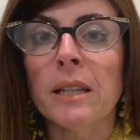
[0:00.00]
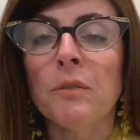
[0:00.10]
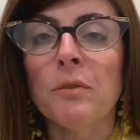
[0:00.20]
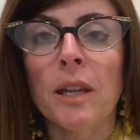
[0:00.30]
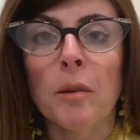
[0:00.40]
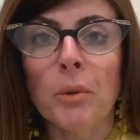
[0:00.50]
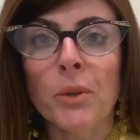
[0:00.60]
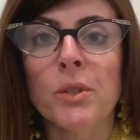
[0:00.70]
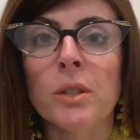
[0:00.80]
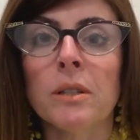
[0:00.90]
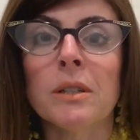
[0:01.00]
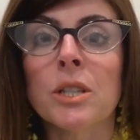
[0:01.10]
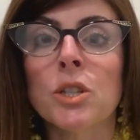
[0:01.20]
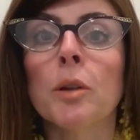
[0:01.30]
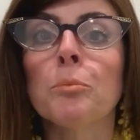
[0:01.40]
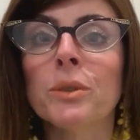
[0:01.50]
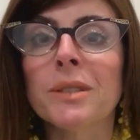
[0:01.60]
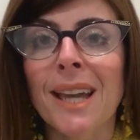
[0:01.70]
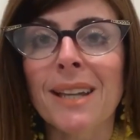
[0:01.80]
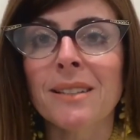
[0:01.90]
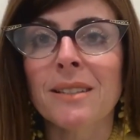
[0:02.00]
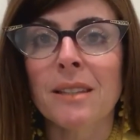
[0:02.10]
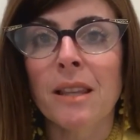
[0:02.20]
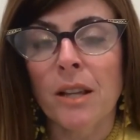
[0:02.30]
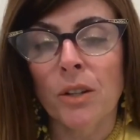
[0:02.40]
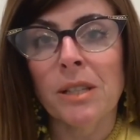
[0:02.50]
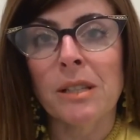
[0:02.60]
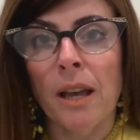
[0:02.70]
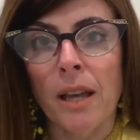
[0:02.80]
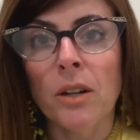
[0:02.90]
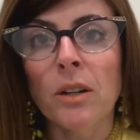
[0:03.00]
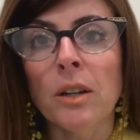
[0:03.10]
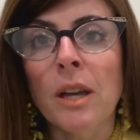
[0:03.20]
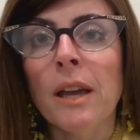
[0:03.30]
if a person does not protect their desire,